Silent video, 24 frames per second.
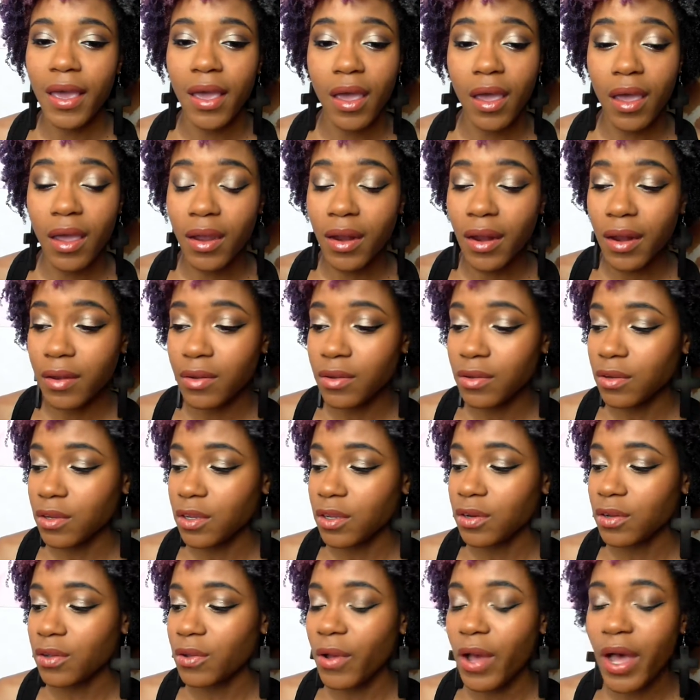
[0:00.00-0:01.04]
and
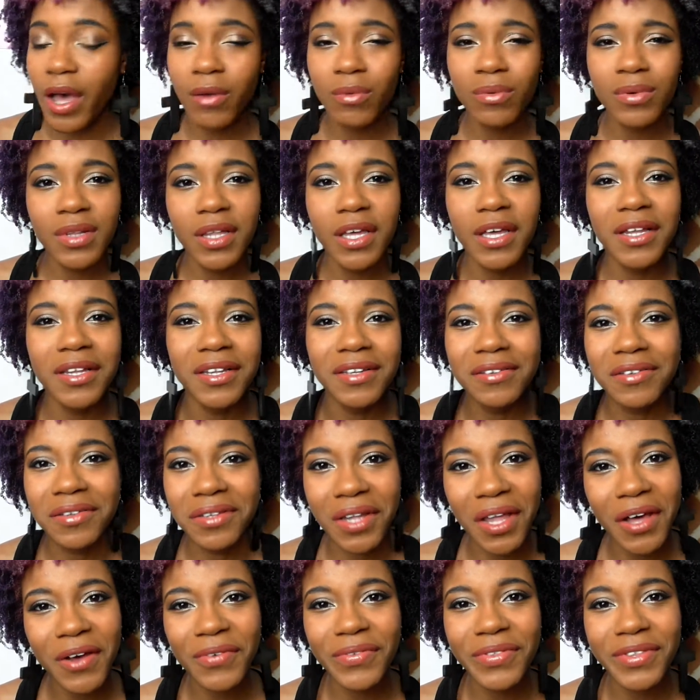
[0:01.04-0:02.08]
you know, I really
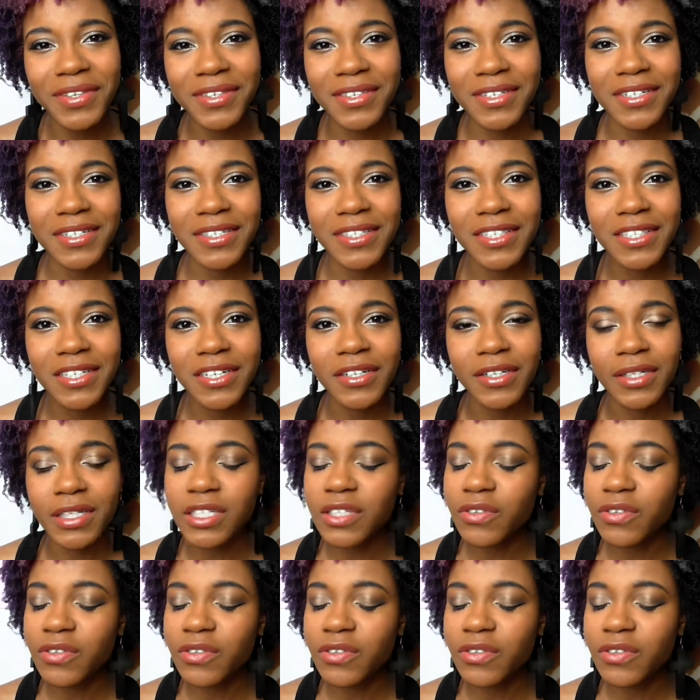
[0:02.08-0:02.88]
love this concealer.